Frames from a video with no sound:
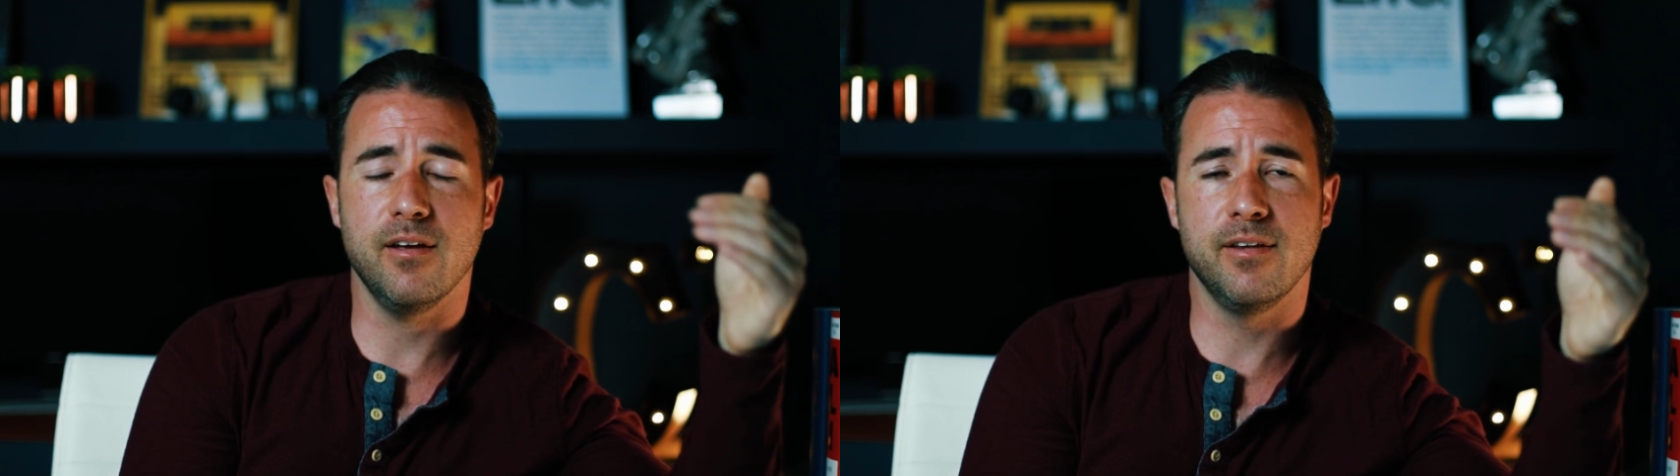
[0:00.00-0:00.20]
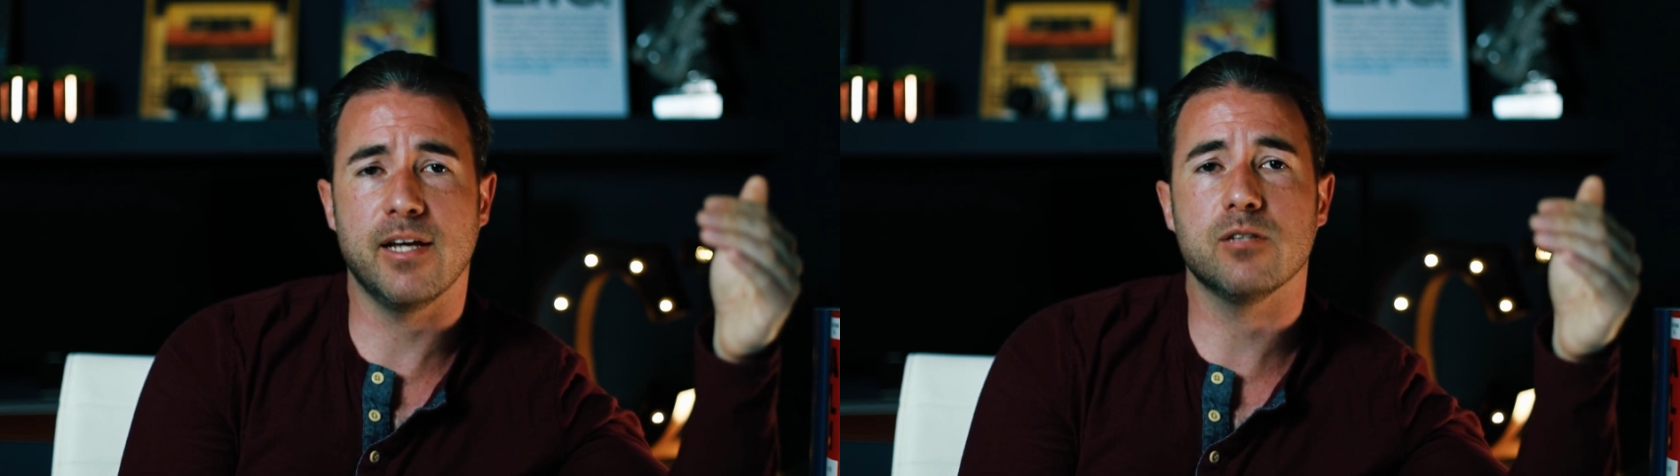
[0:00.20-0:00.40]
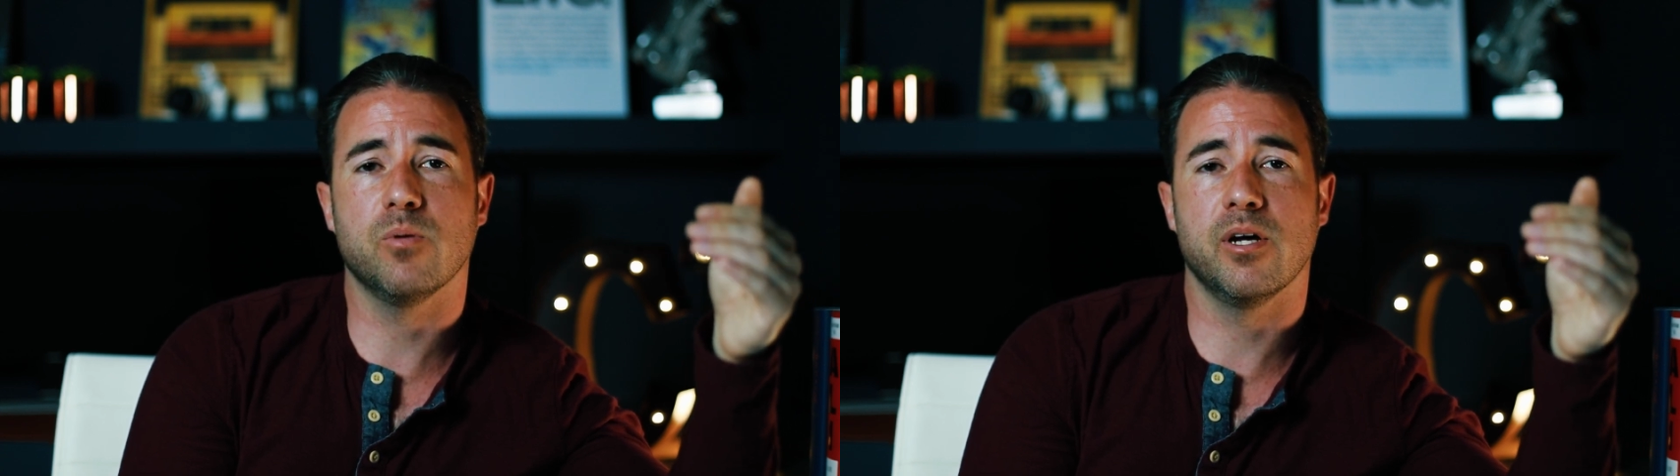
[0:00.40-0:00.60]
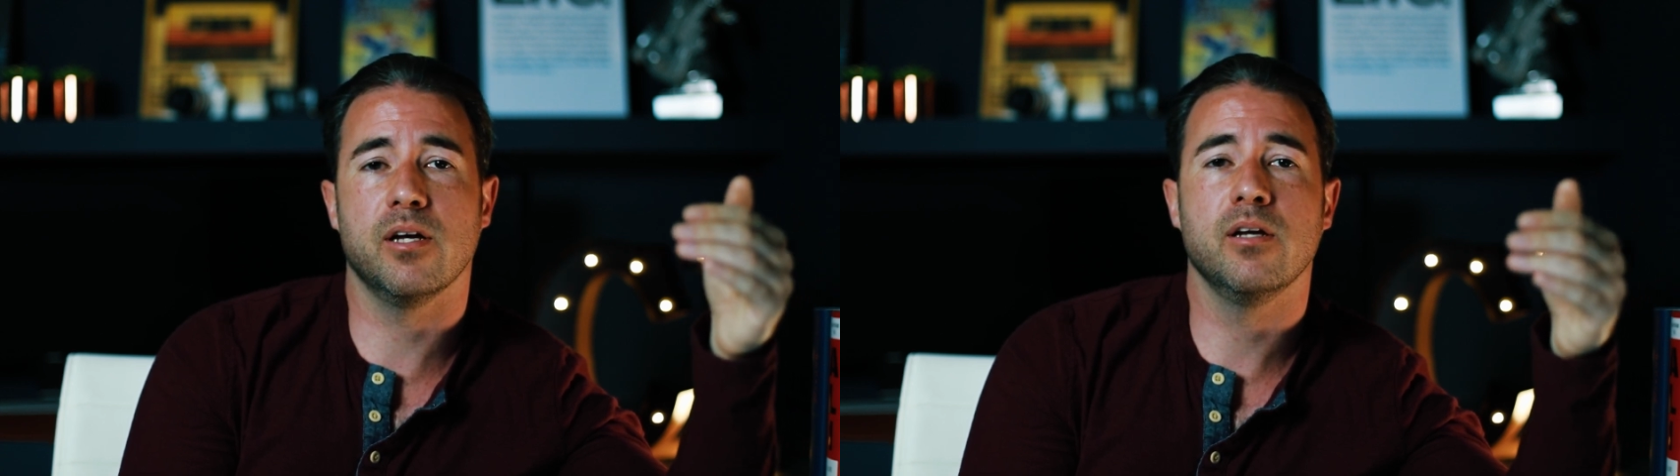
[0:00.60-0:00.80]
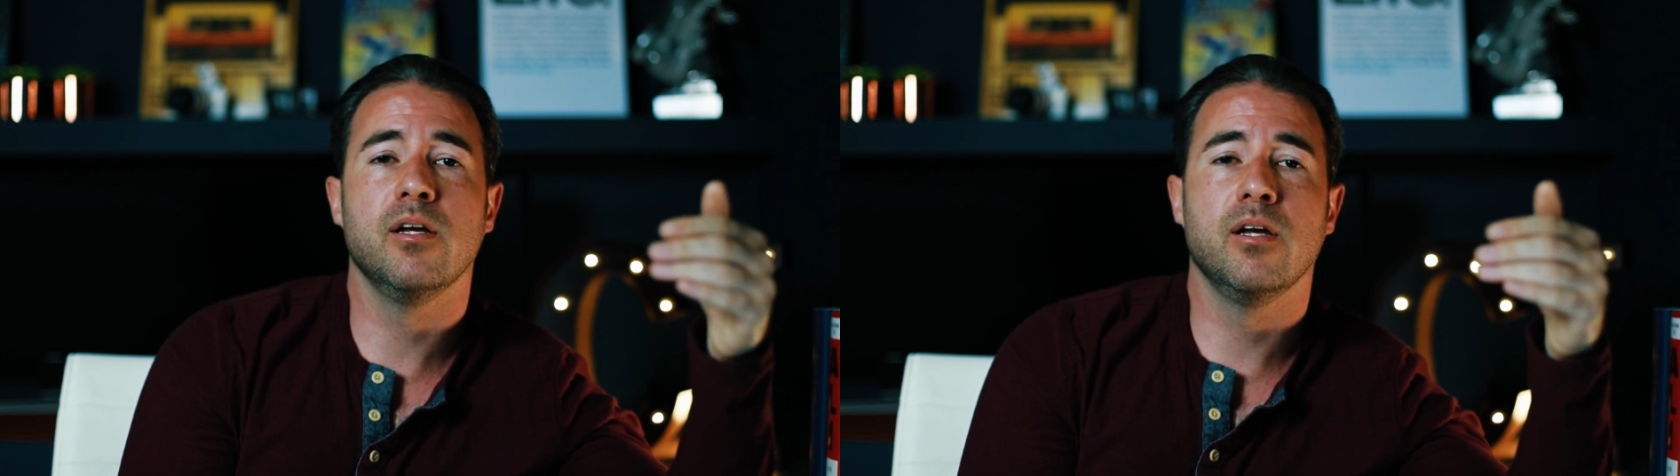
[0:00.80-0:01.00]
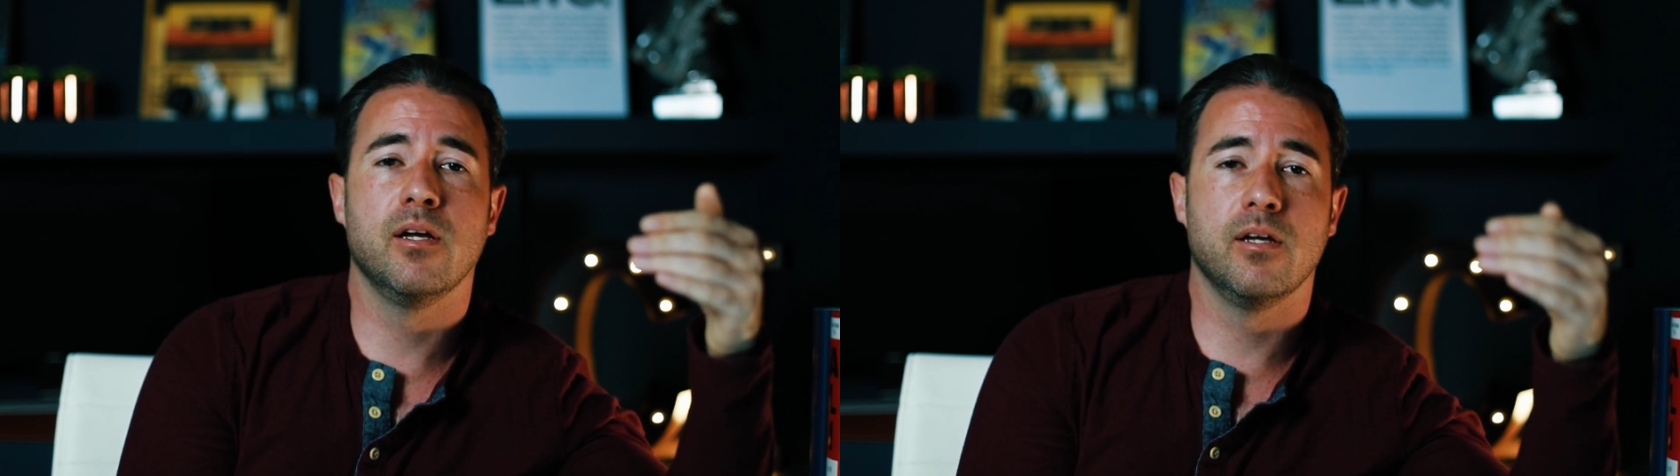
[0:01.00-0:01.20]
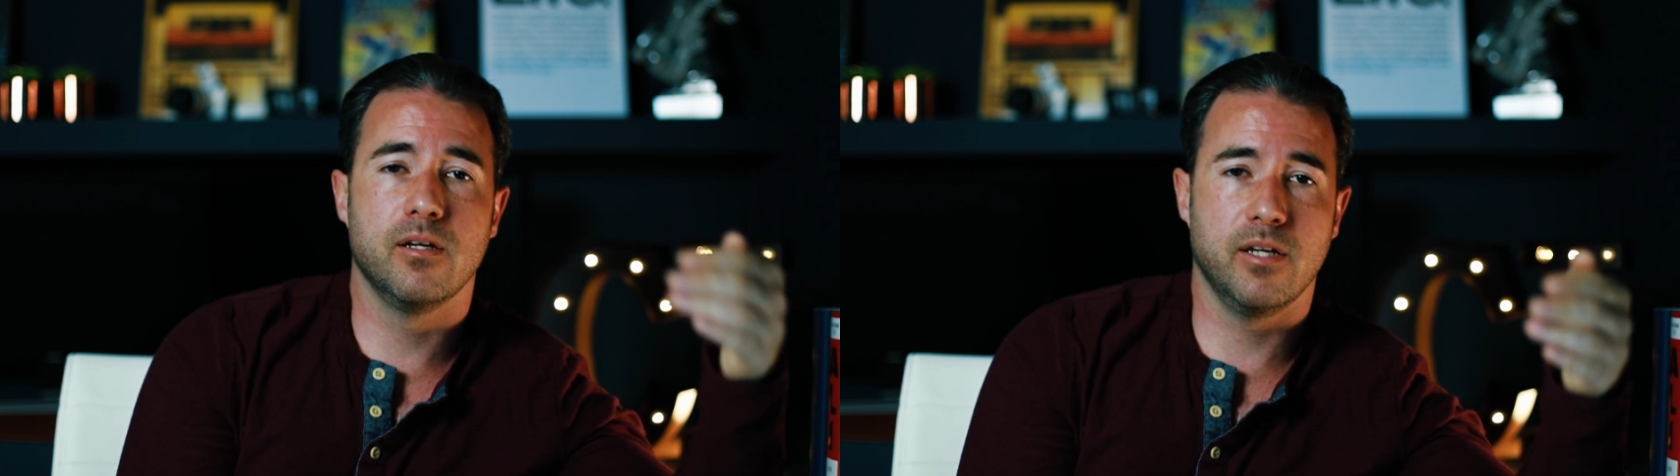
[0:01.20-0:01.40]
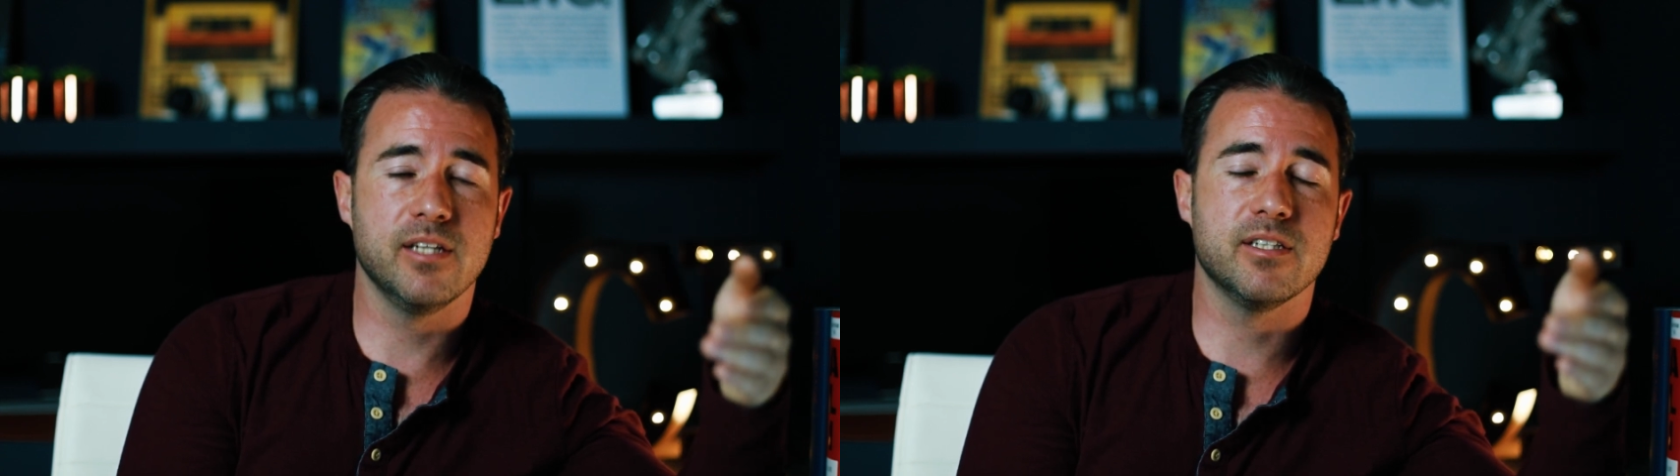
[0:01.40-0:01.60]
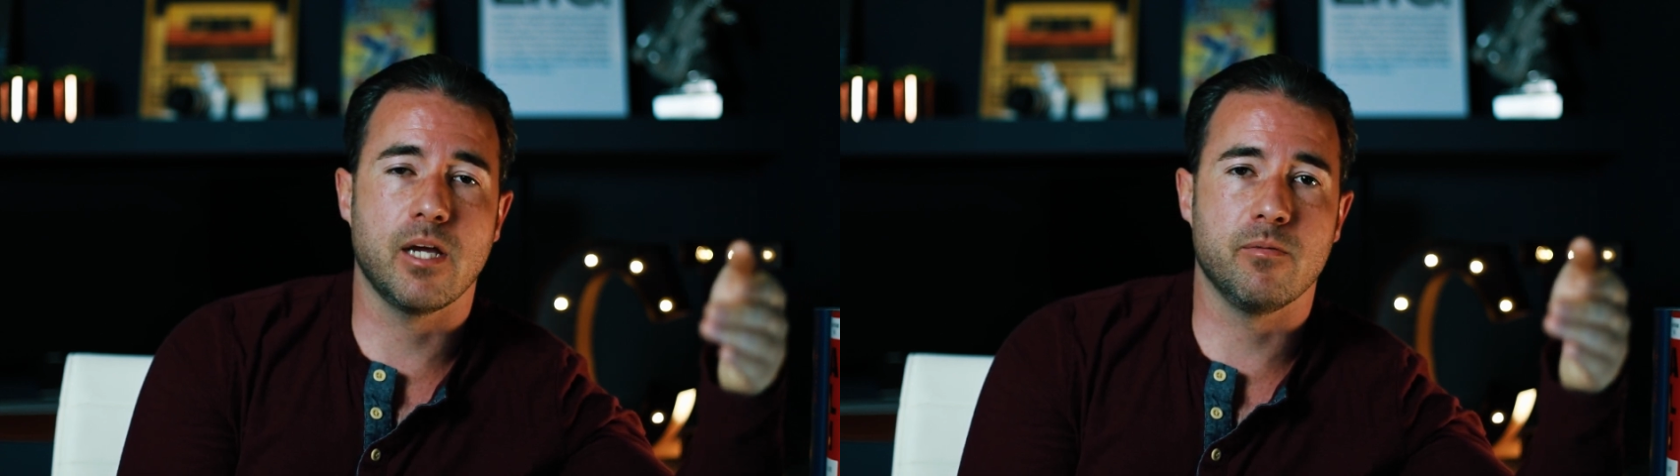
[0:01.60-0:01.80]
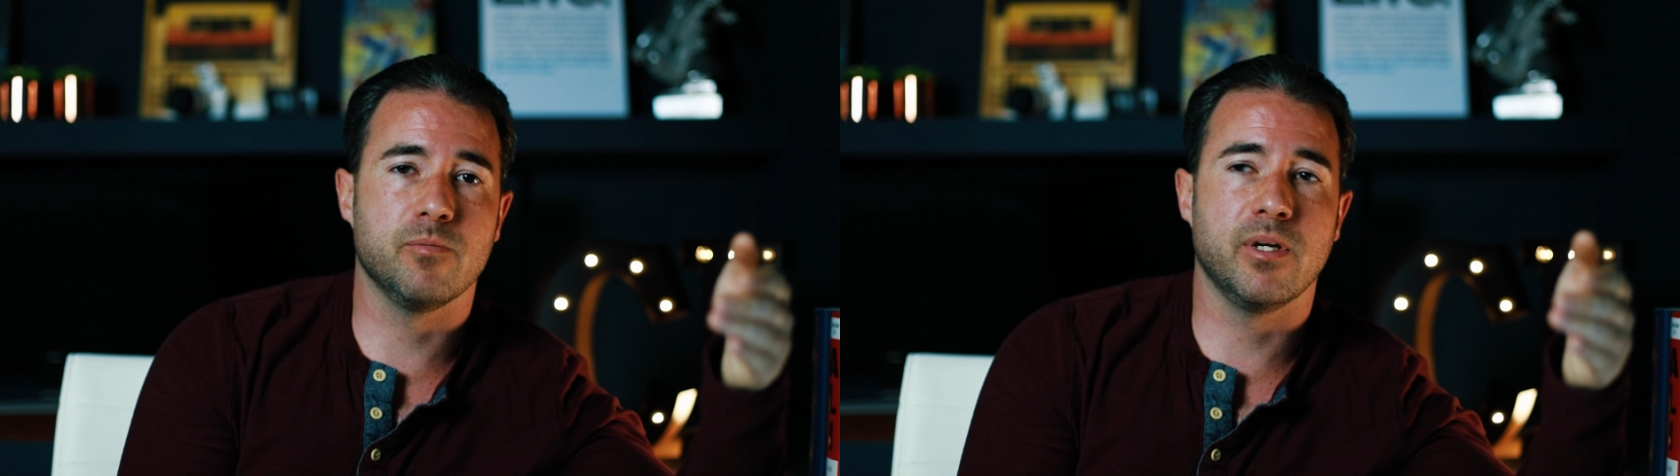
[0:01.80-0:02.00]
And that's where he's the
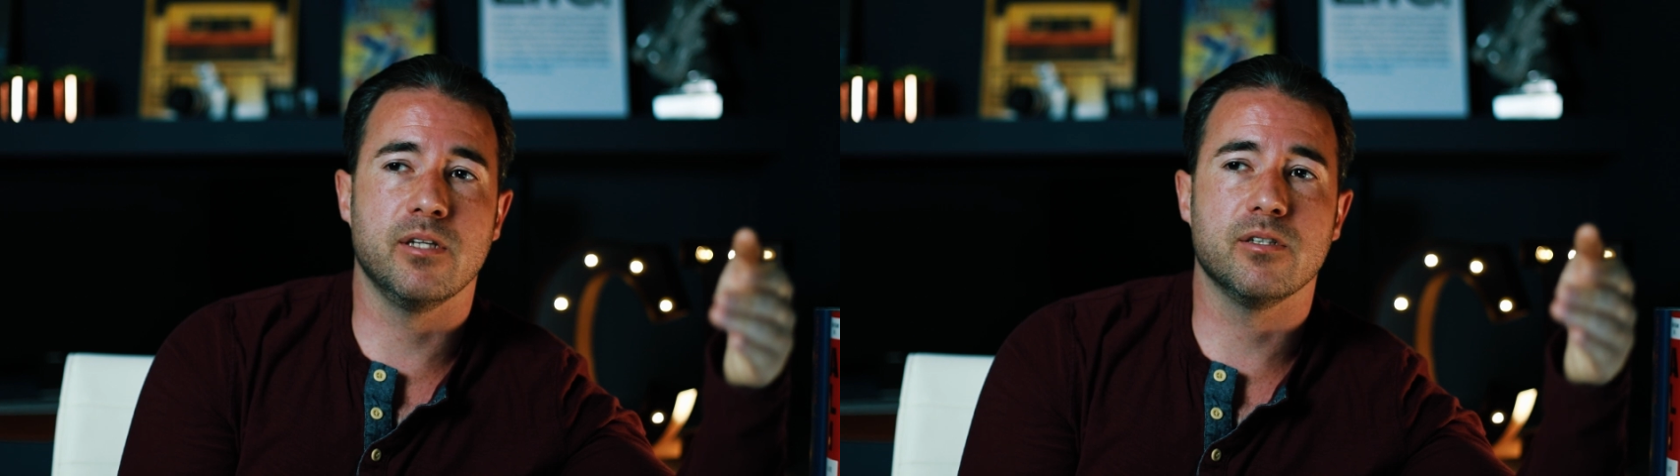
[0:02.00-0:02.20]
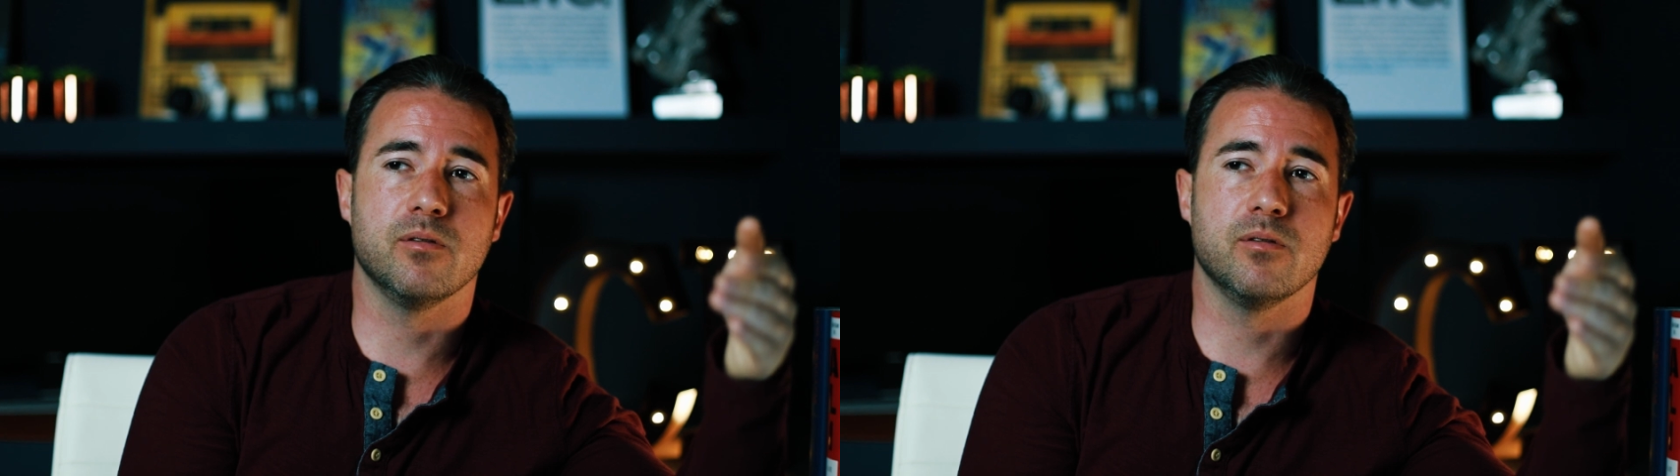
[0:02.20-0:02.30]
same as me in